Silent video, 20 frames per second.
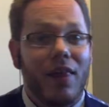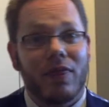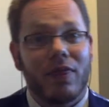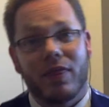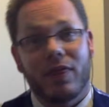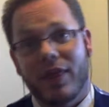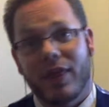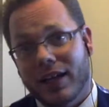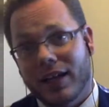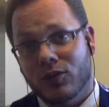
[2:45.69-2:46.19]

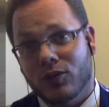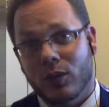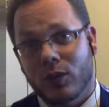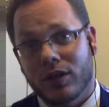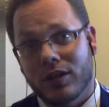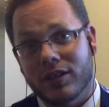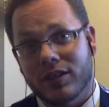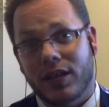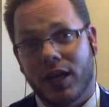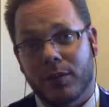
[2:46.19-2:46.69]
That's where
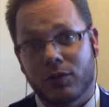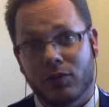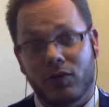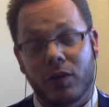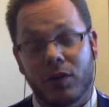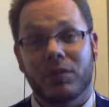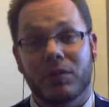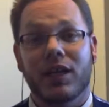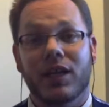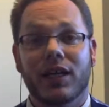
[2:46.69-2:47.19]
this comes
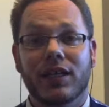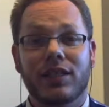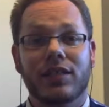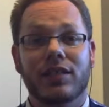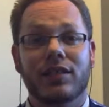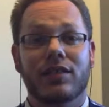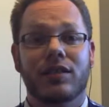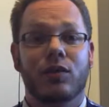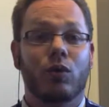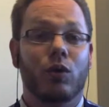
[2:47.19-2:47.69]
from. The idea
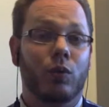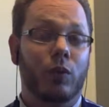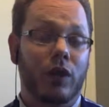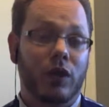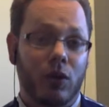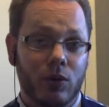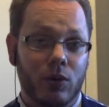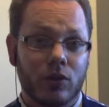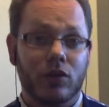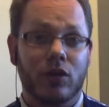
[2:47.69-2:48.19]
is that when we
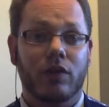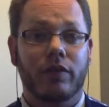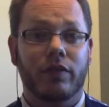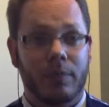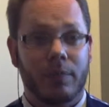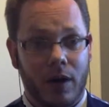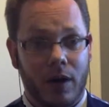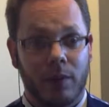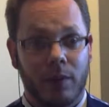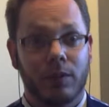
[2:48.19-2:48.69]
go to solve a
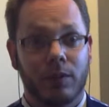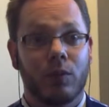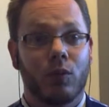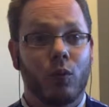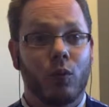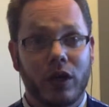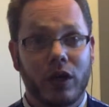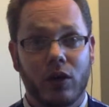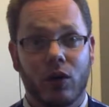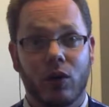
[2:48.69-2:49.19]
problem,
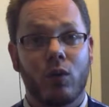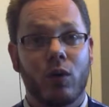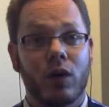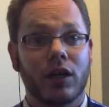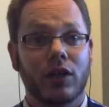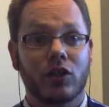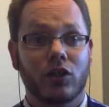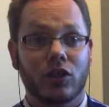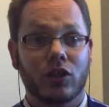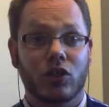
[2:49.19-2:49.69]
we don't
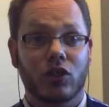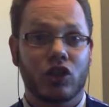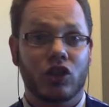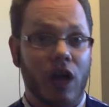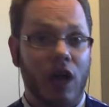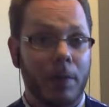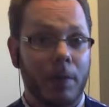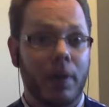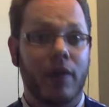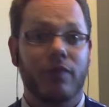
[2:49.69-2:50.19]
want to just
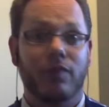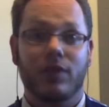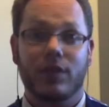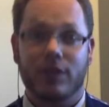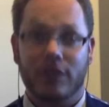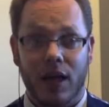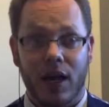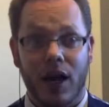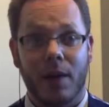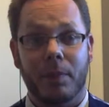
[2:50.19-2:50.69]
chop off the
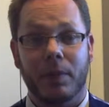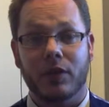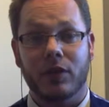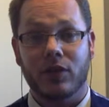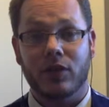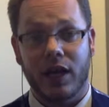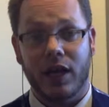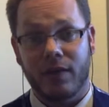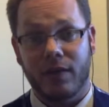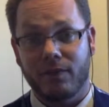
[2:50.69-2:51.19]
top
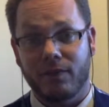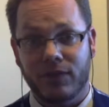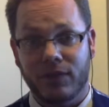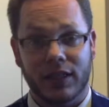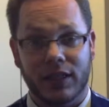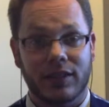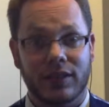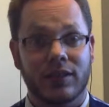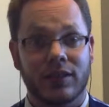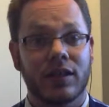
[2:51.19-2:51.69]
and
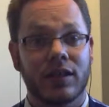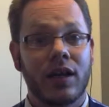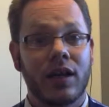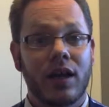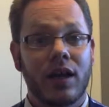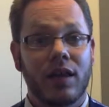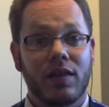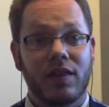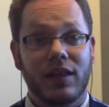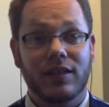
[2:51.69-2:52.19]
fix
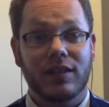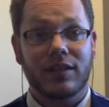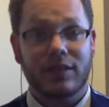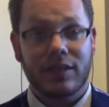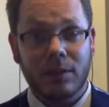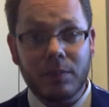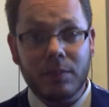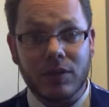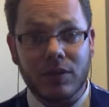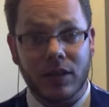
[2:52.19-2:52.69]
the
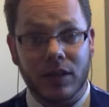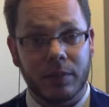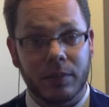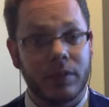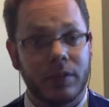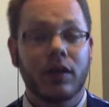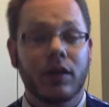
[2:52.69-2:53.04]
symptom.